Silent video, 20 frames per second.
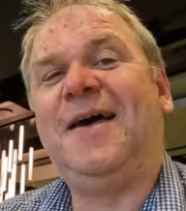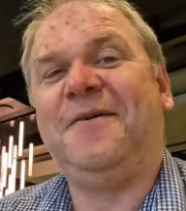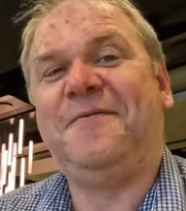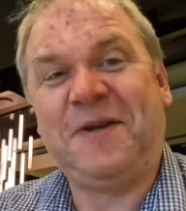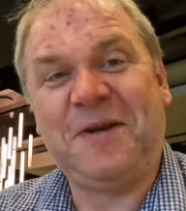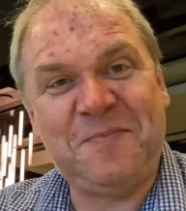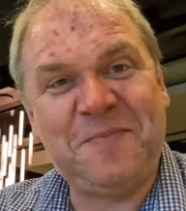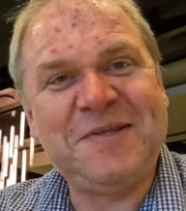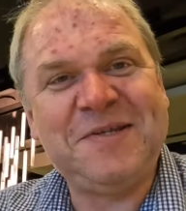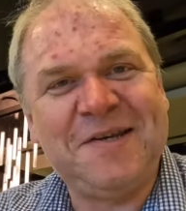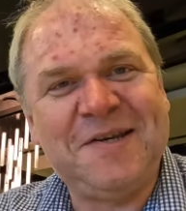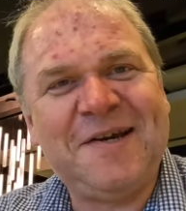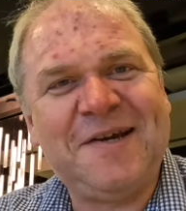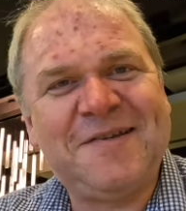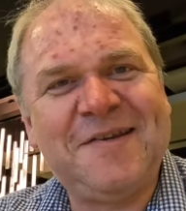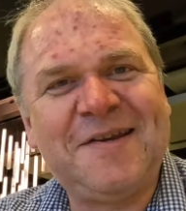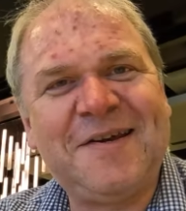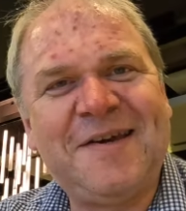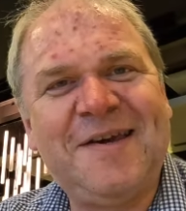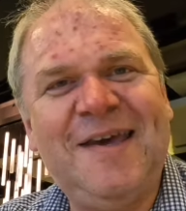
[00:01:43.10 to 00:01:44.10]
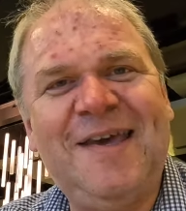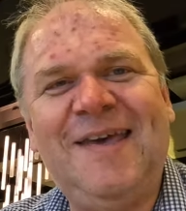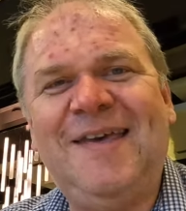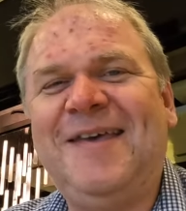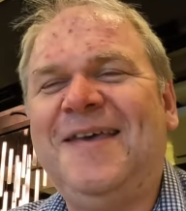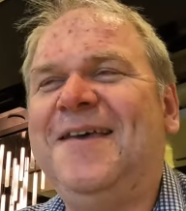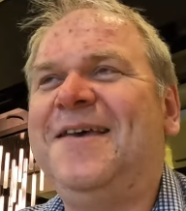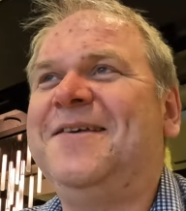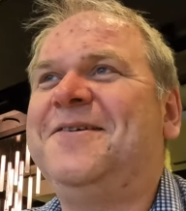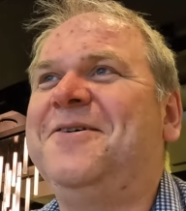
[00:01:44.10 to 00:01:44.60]
I've had a busy day today,
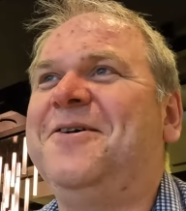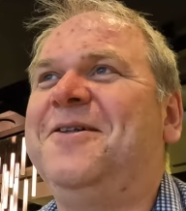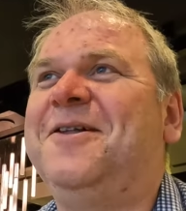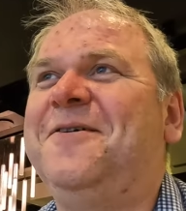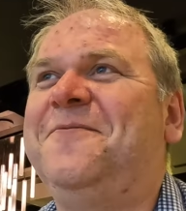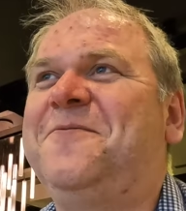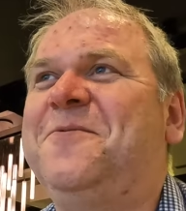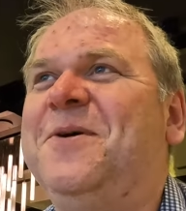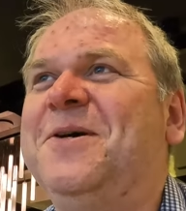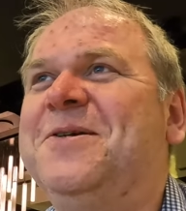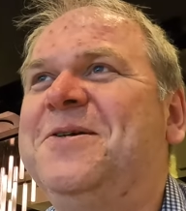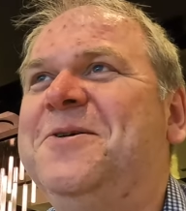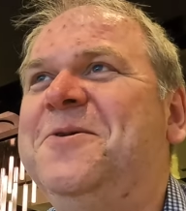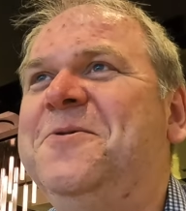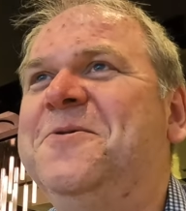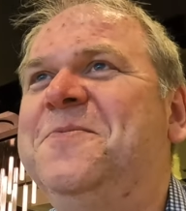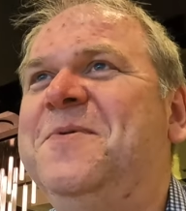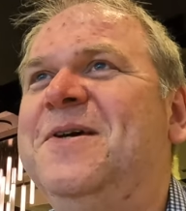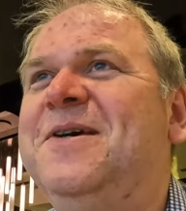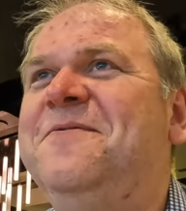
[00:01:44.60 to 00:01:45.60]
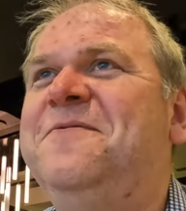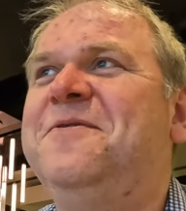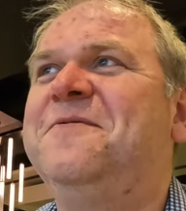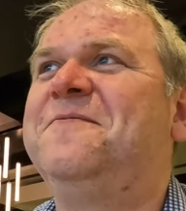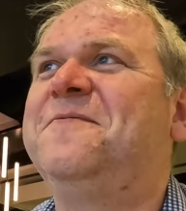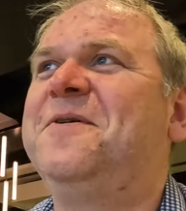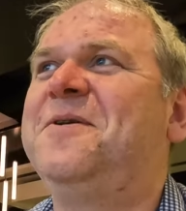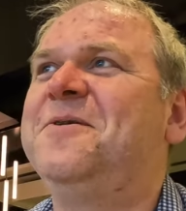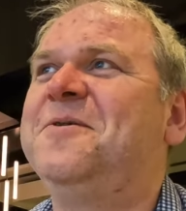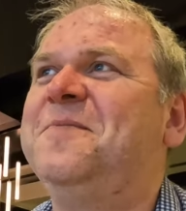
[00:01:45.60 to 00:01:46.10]
so you'll have to excuse me. If you've
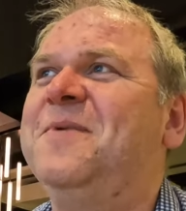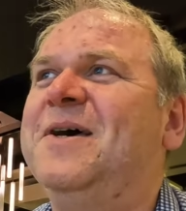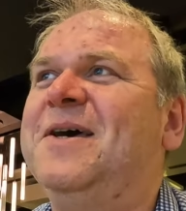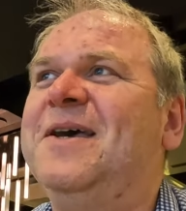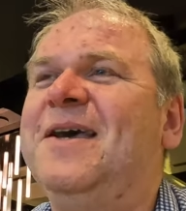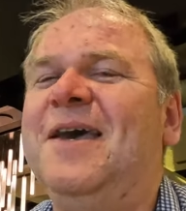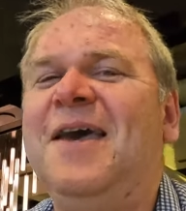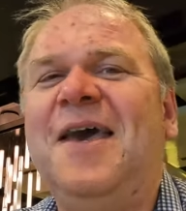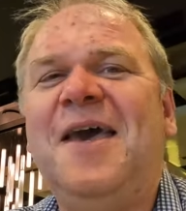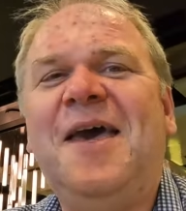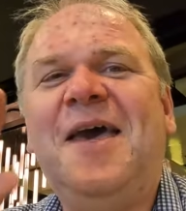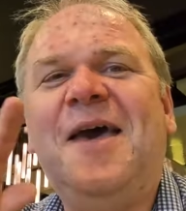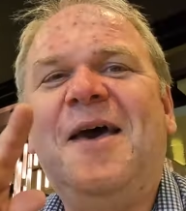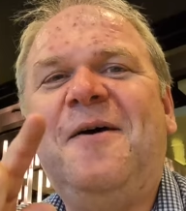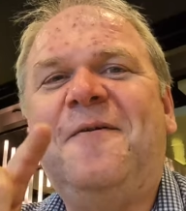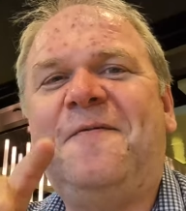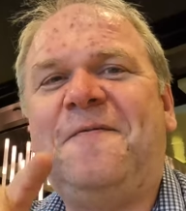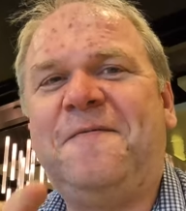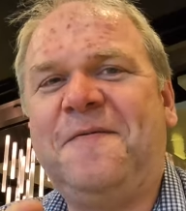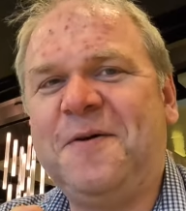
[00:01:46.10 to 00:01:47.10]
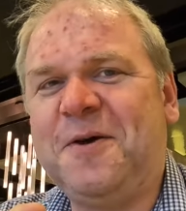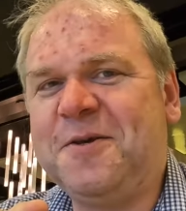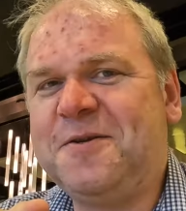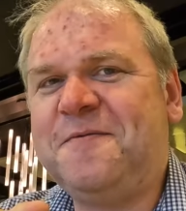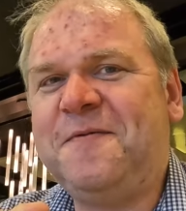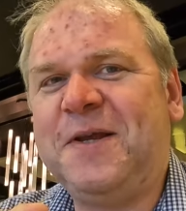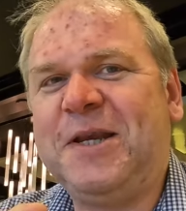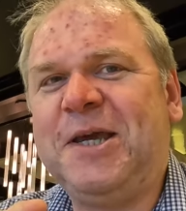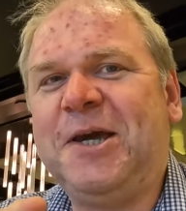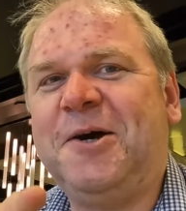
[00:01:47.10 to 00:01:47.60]
followed my
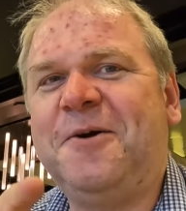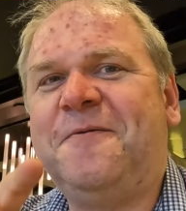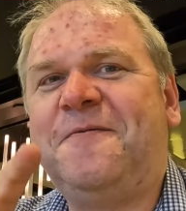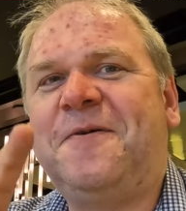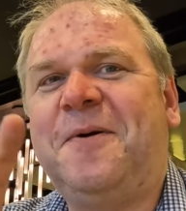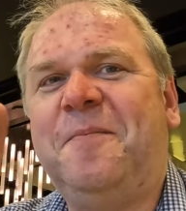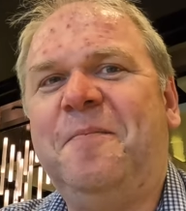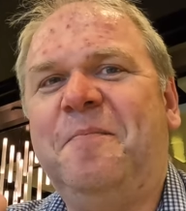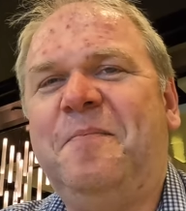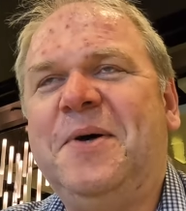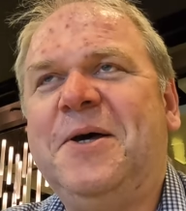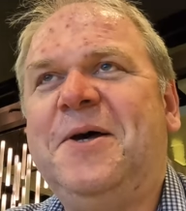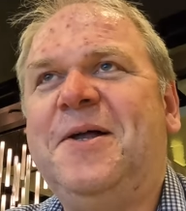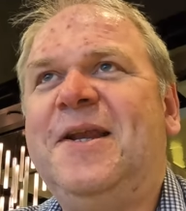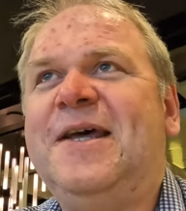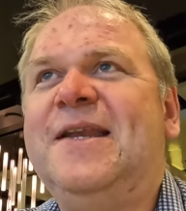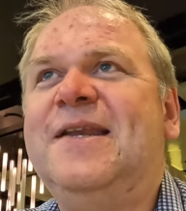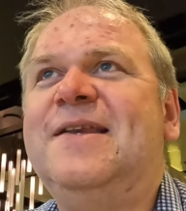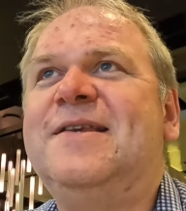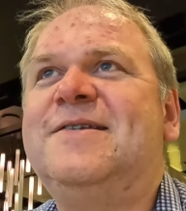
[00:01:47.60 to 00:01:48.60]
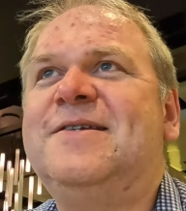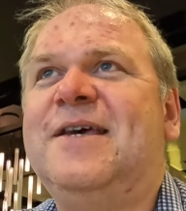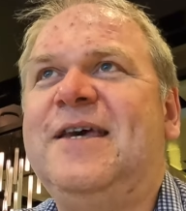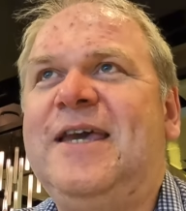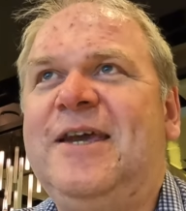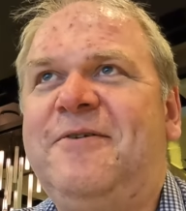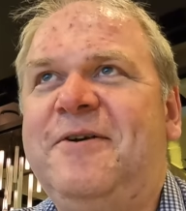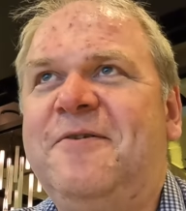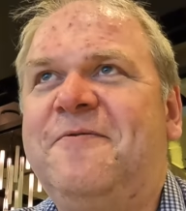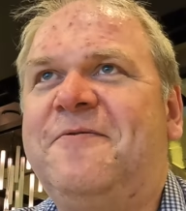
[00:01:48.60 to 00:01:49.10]
first video from Berlin to
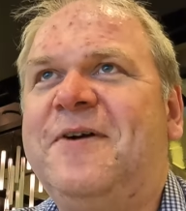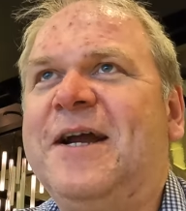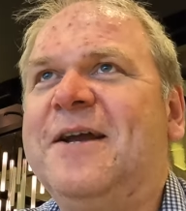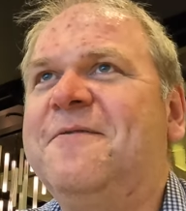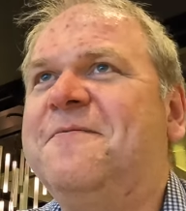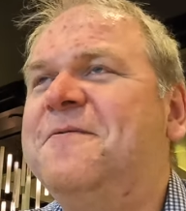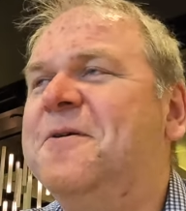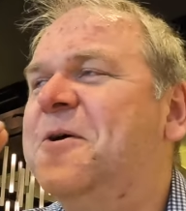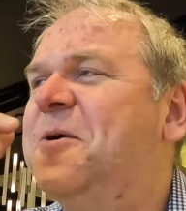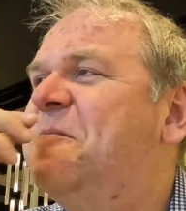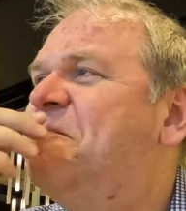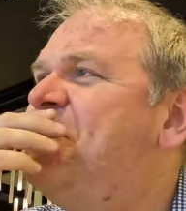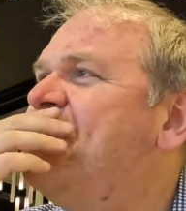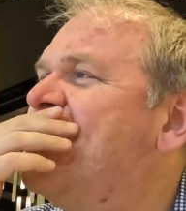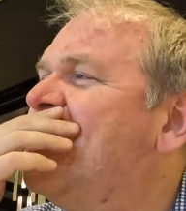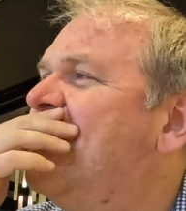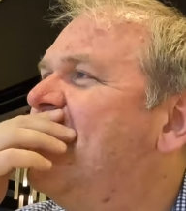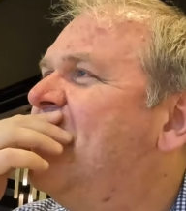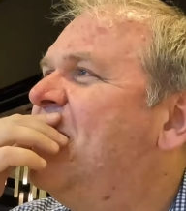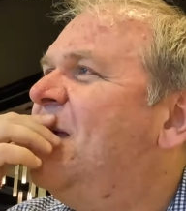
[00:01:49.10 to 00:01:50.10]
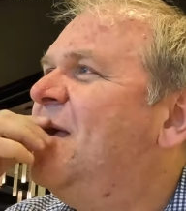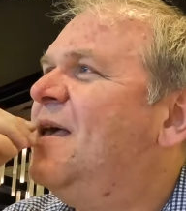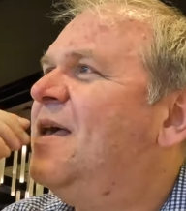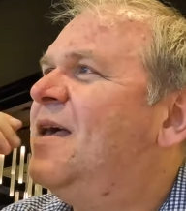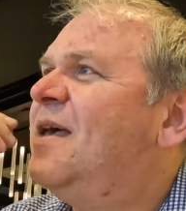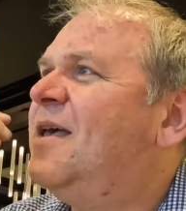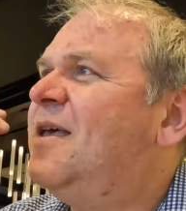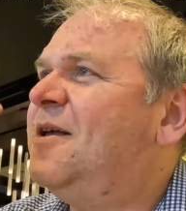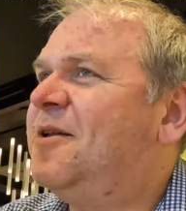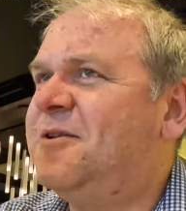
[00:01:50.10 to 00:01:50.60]
here in Frankfurt,
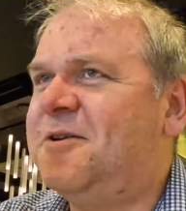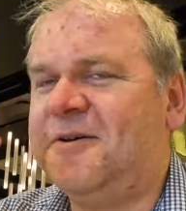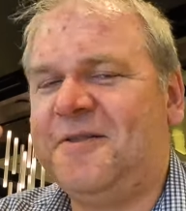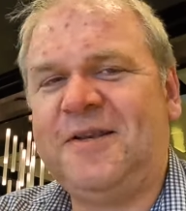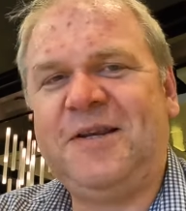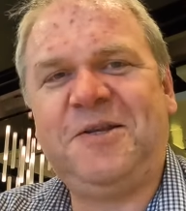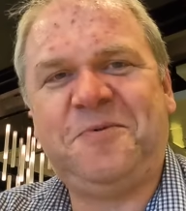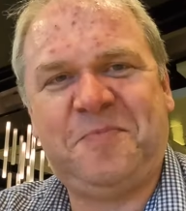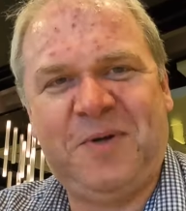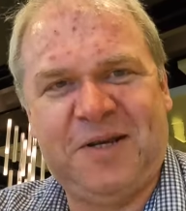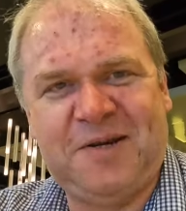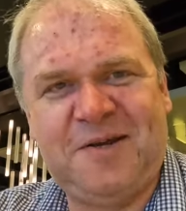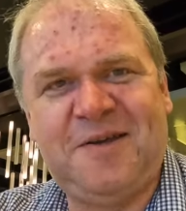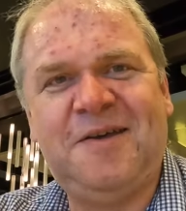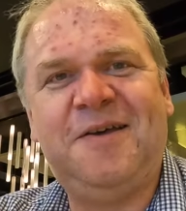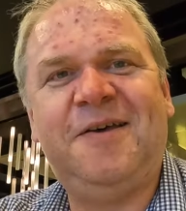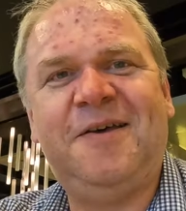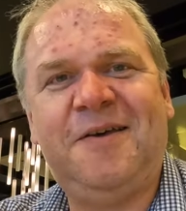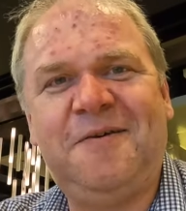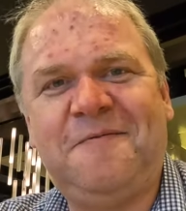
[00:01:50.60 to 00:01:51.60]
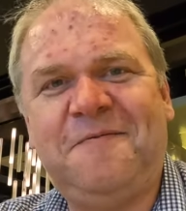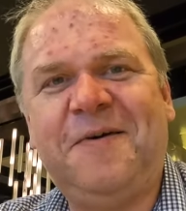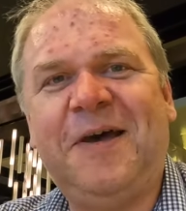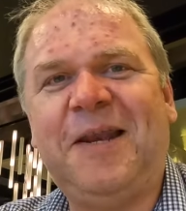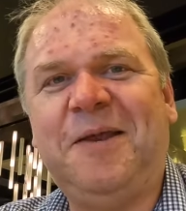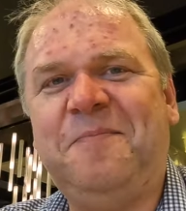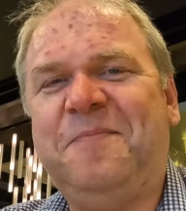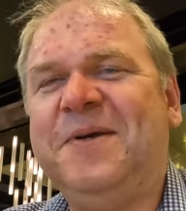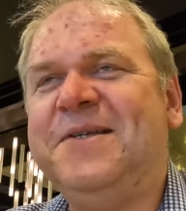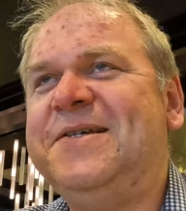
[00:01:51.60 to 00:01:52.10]
you'll know that it's been a
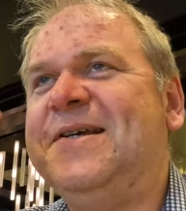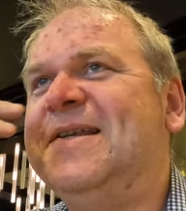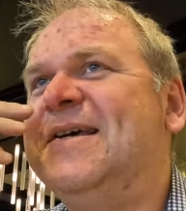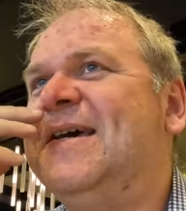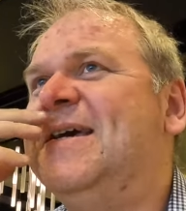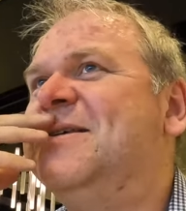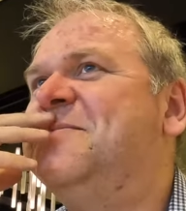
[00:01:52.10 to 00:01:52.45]
fairly busy day.